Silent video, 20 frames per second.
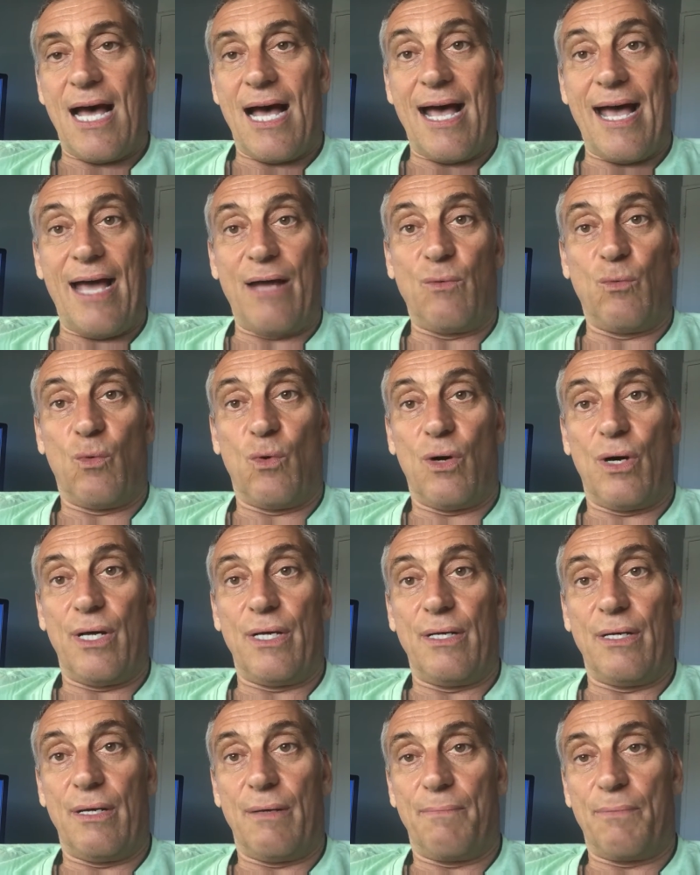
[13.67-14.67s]
I had
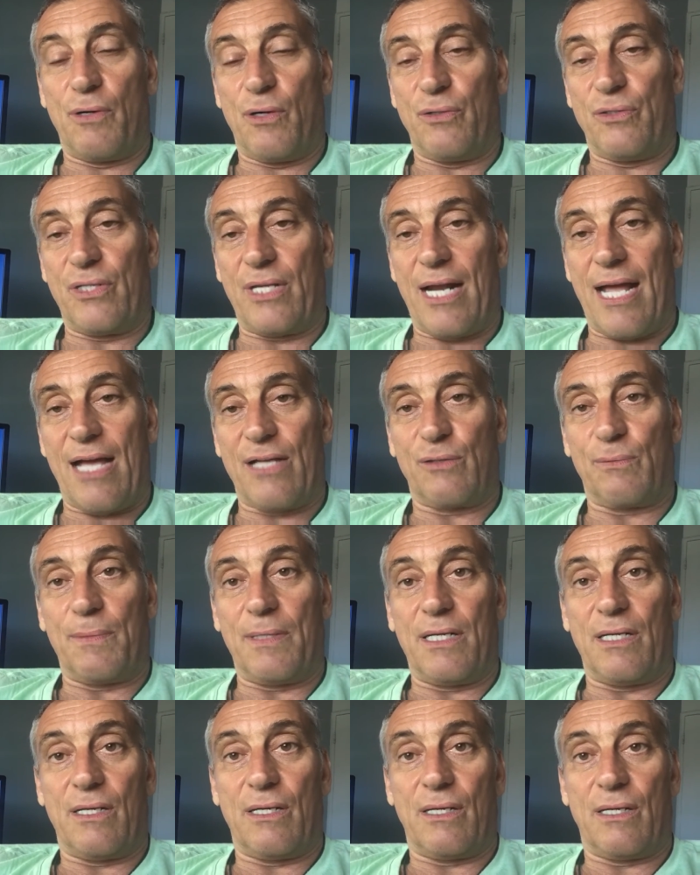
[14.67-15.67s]
one person ask
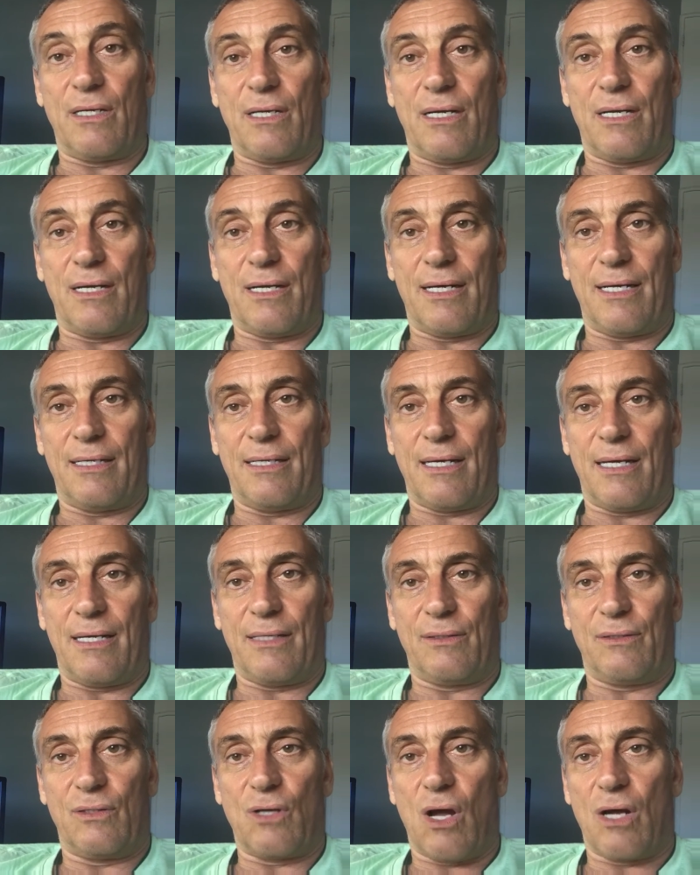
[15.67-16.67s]
me to uh,
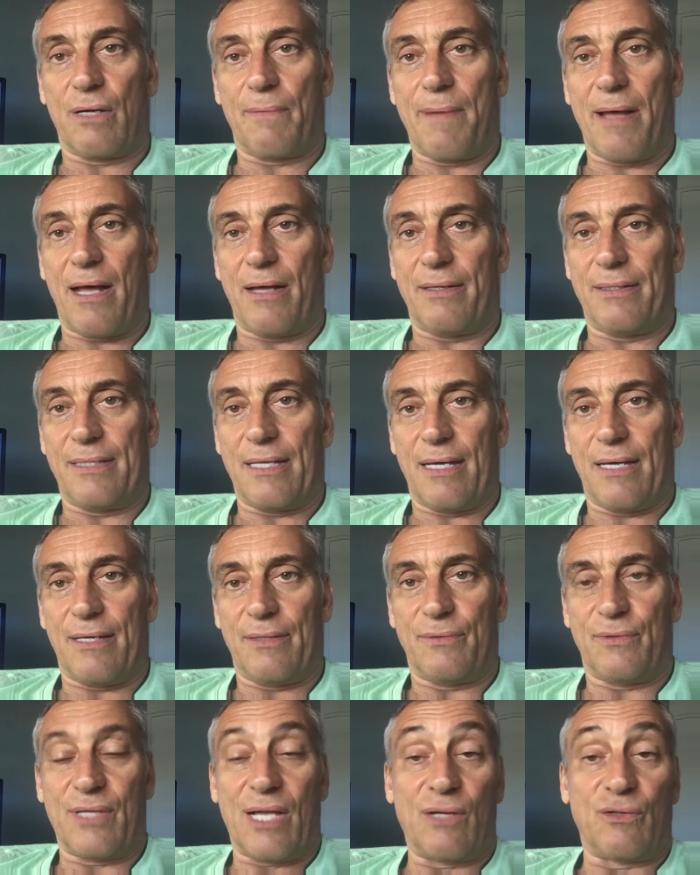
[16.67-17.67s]
talk about
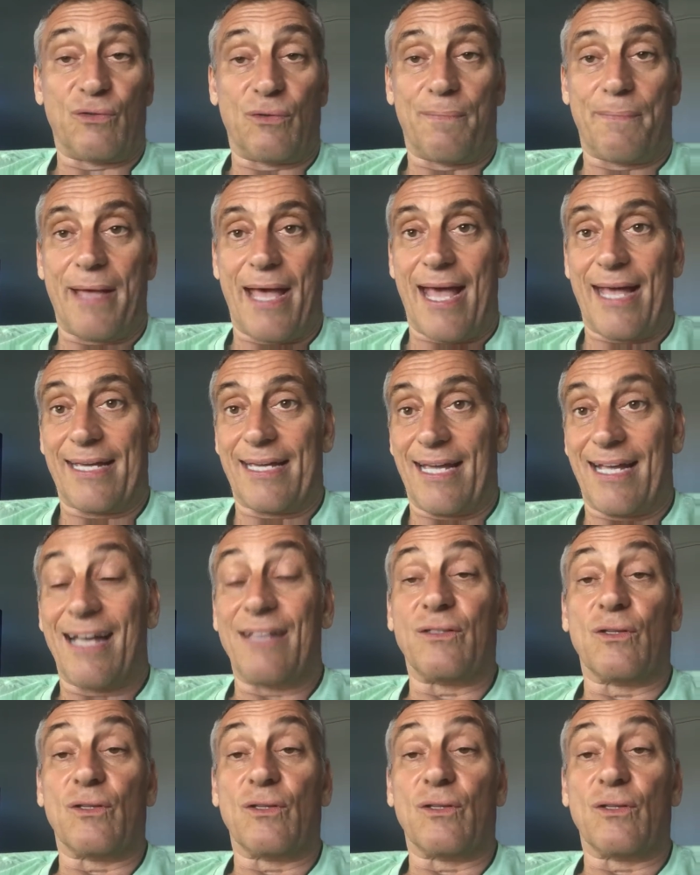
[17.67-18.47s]
uh, central banking.